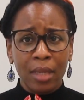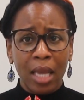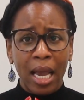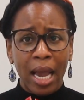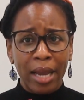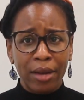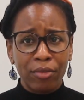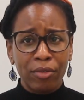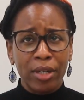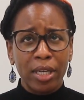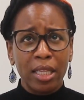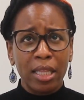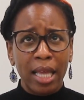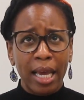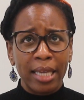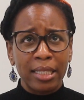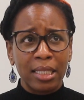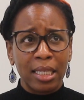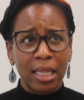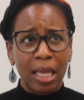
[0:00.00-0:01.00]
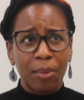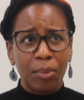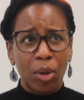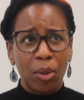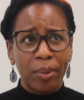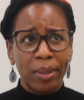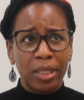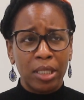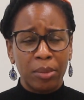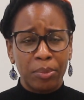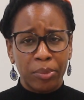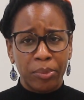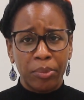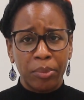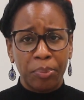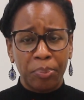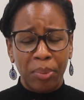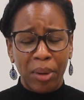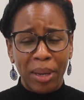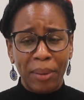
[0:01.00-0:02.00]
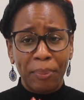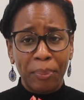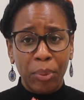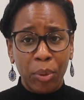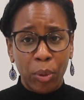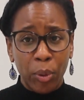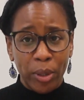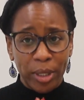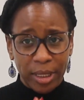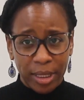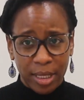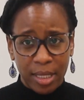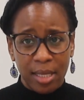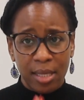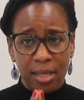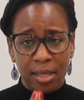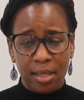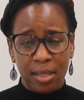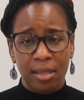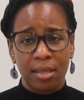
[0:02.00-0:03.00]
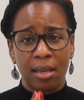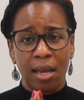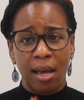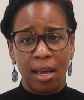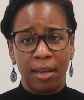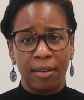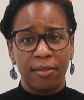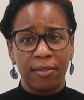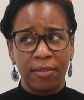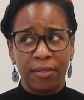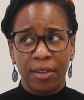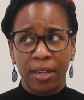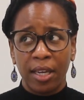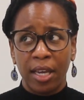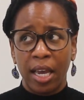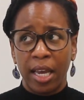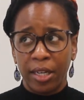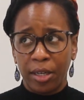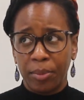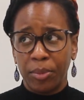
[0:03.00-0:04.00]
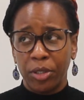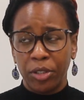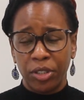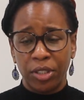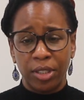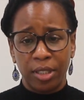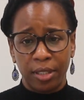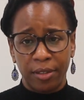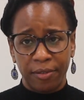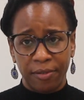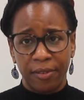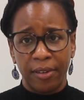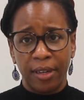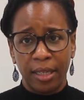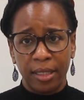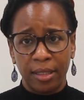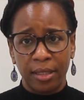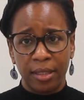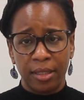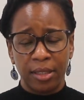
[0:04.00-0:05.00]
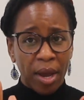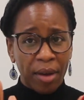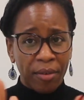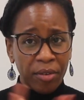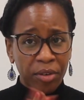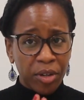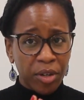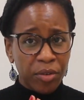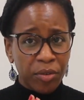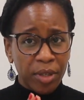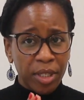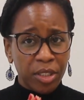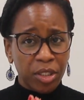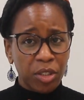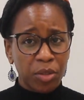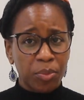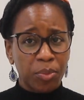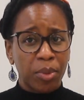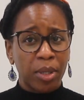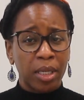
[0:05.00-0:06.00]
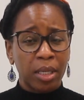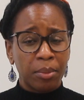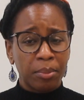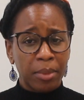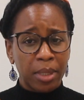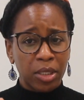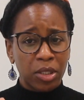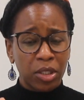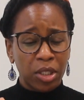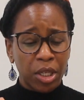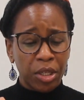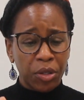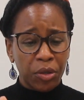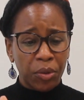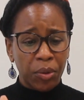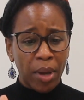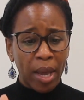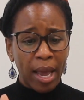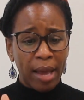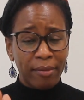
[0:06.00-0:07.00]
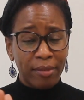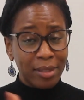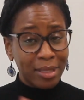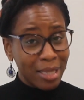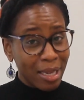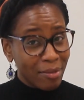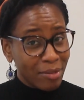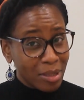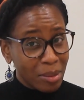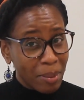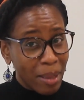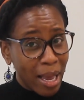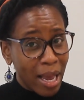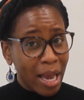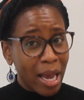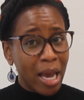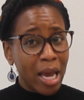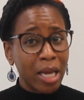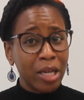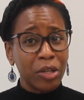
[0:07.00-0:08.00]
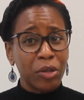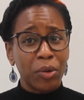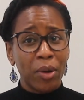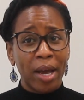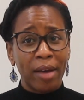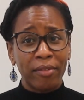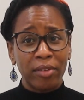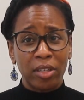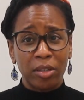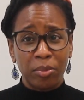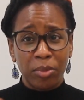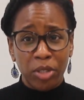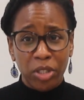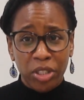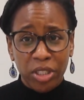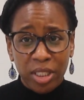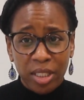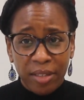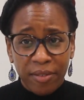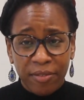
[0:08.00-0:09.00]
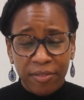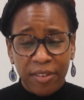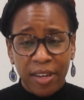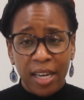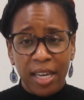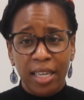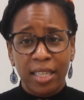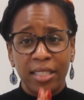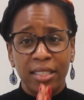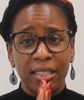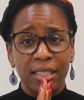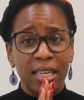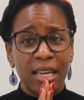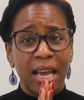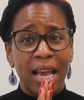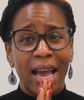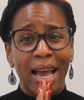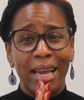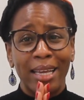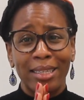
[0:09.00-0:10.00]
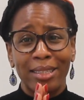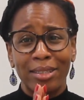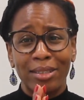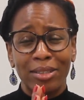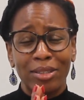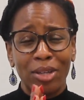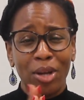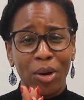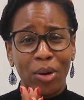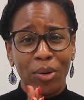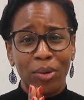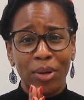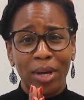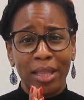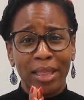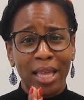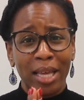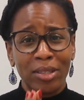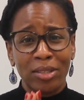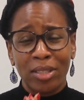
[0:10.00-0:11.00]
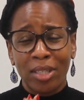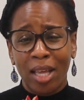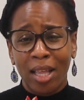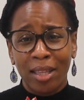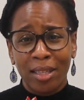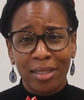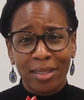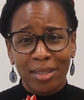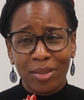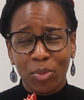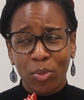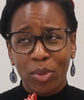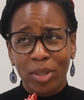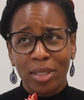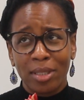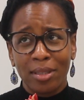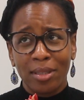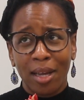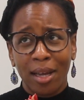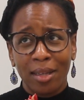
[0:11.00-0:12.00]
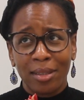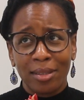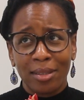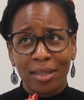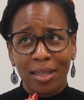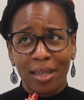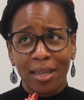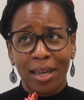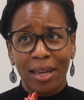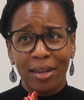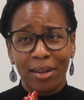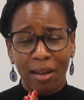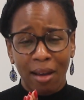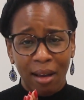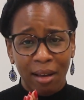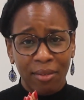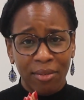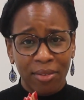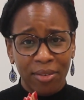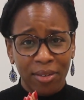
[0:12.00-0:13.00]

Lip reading: I realized at that moment the importance of an emergency fund. Have a good relationship with money means that you have a savings plan, you have an emergency fund, and no, $1,000 was not enough